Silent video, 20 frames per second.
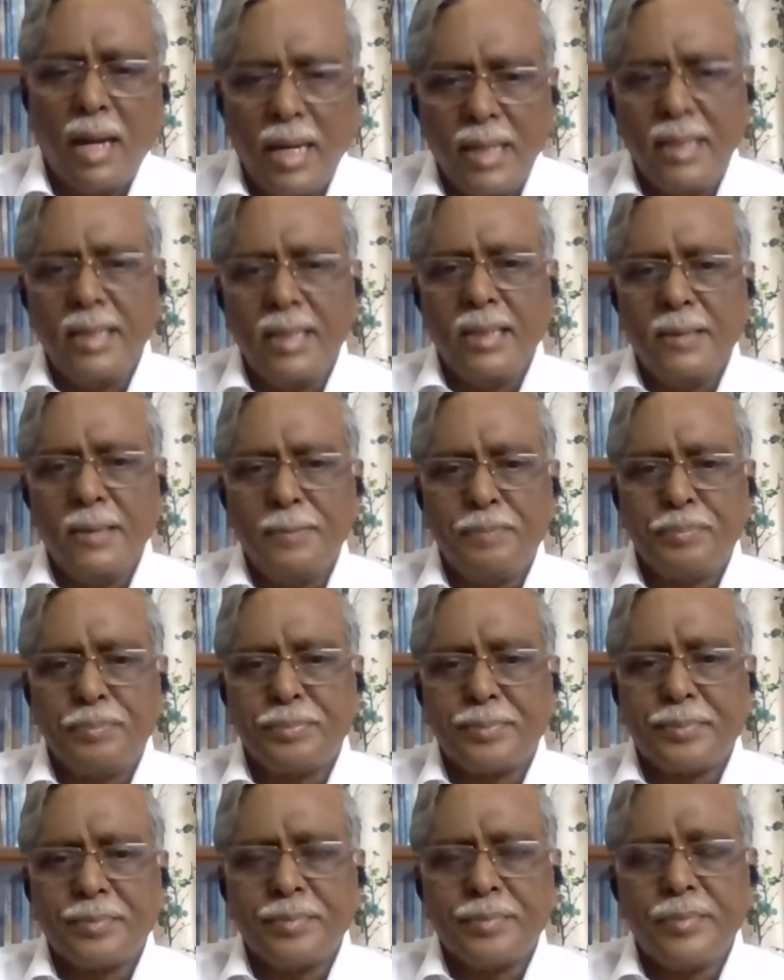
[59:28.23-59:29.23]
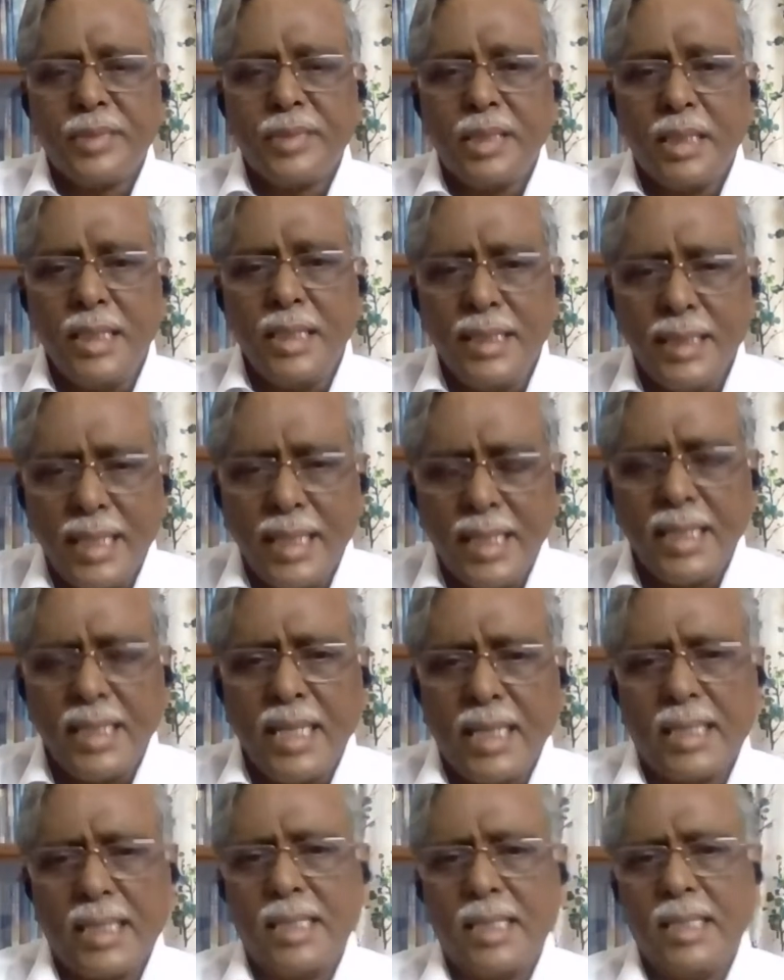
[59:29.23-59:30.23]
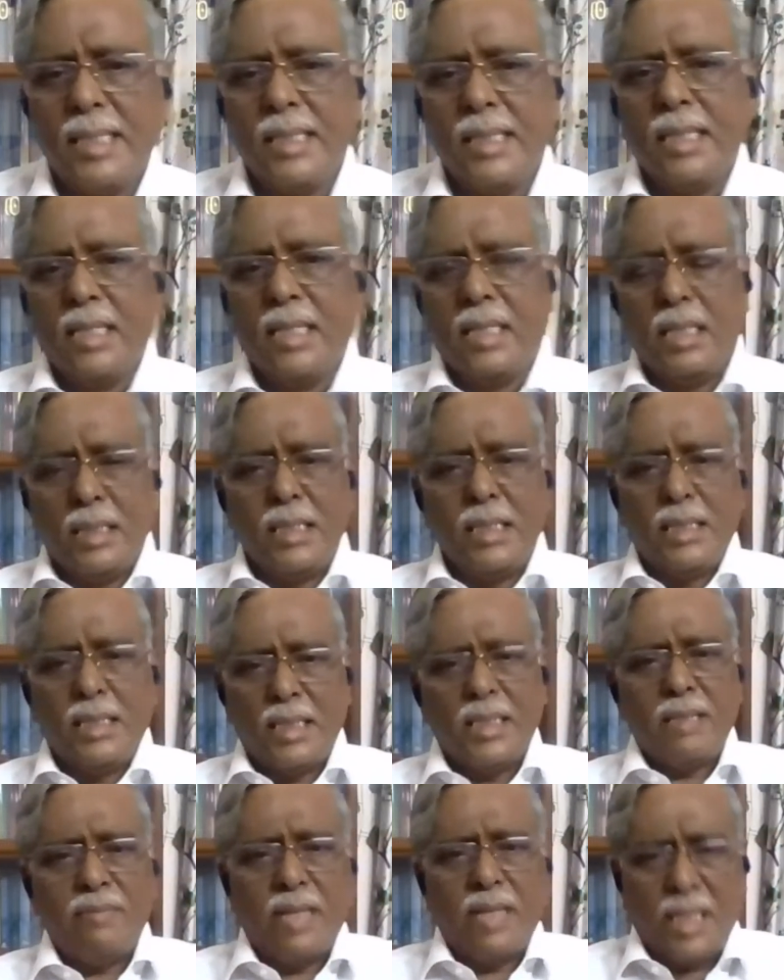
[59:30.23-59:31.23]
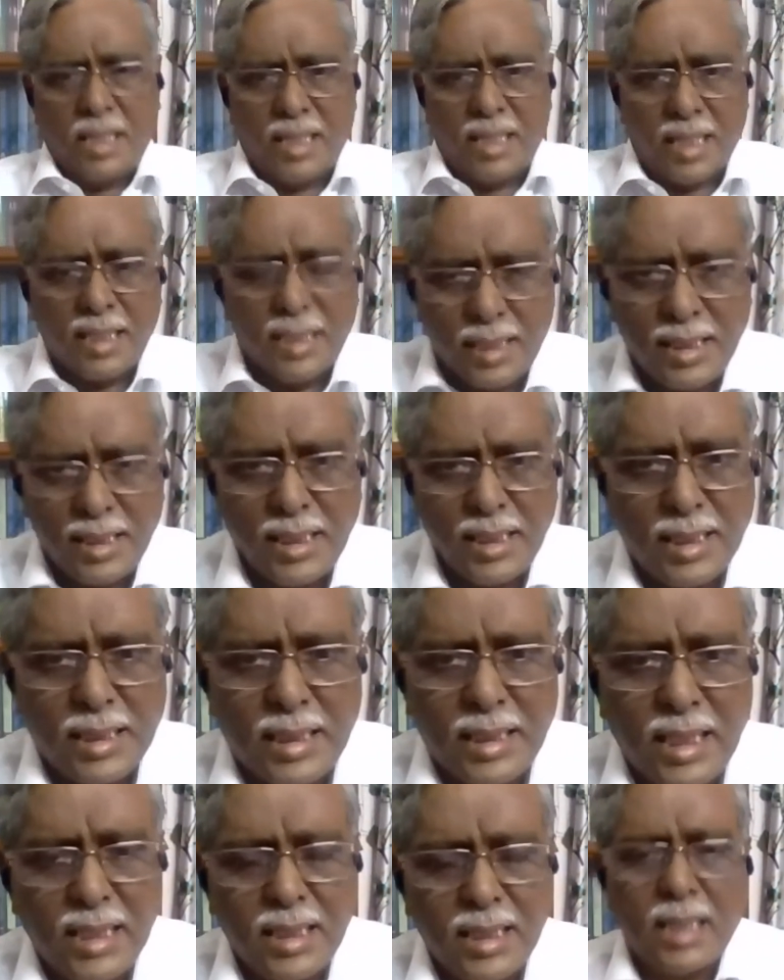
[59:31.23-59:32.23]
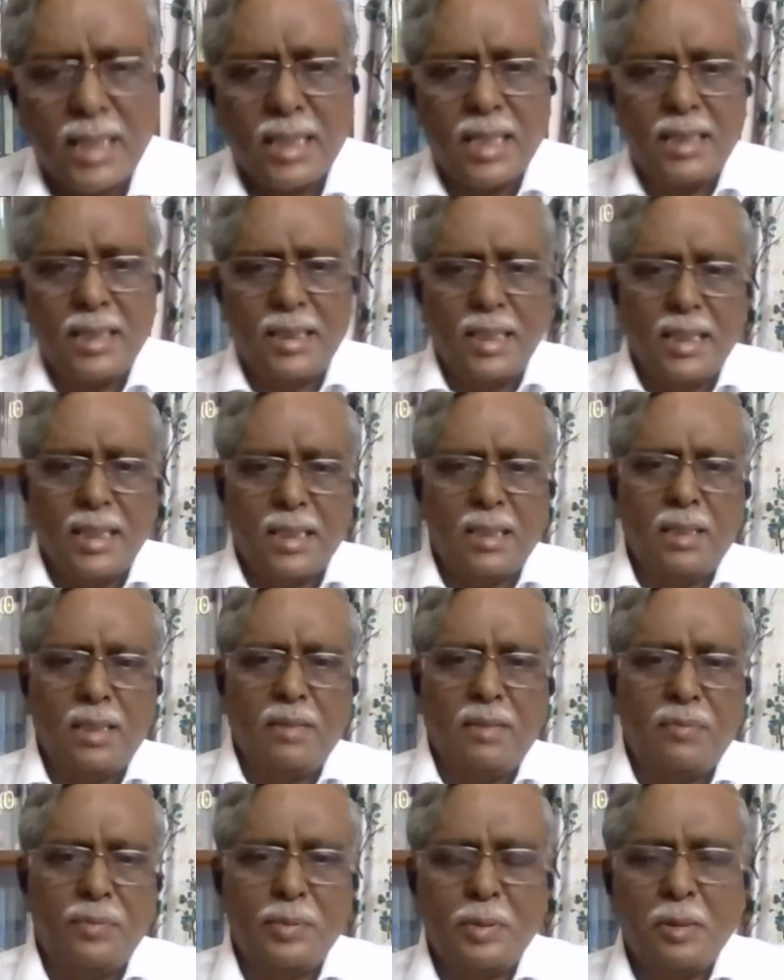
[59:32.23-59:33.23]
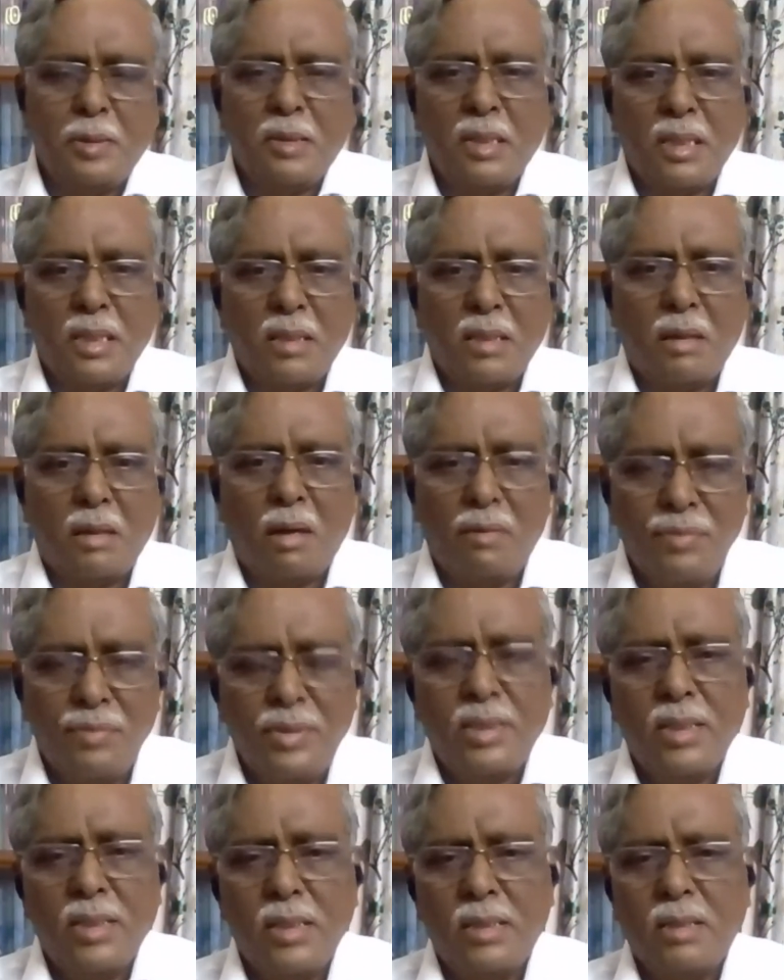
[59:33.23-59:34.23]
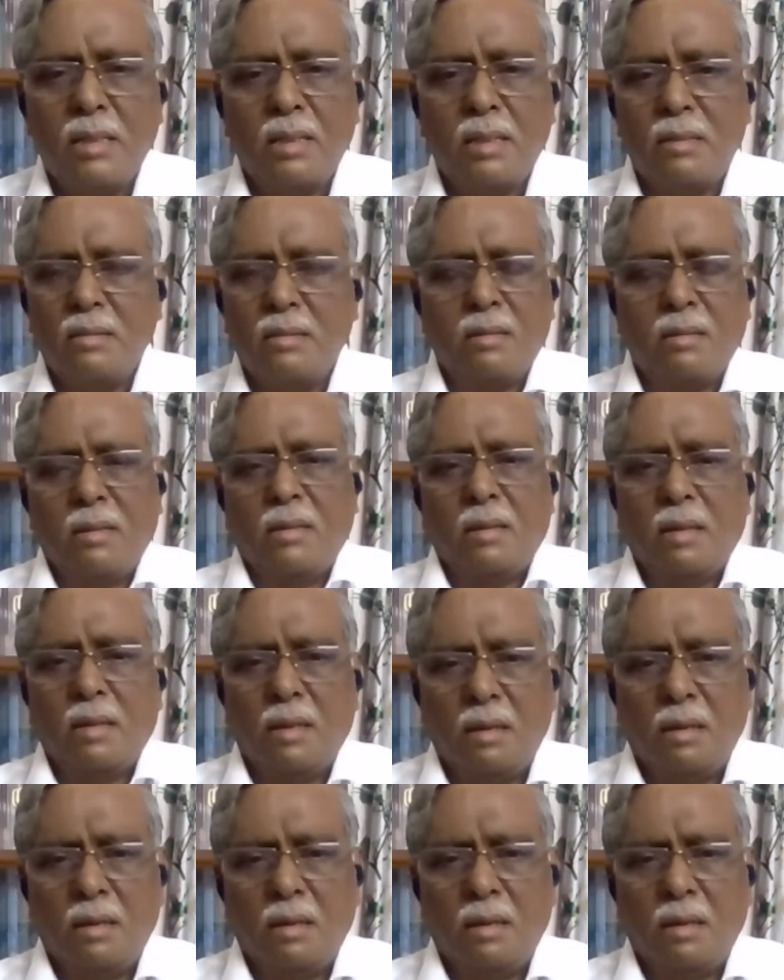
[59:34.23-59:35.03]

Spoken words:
And he said that, this is a very interesting thing that I think if officers or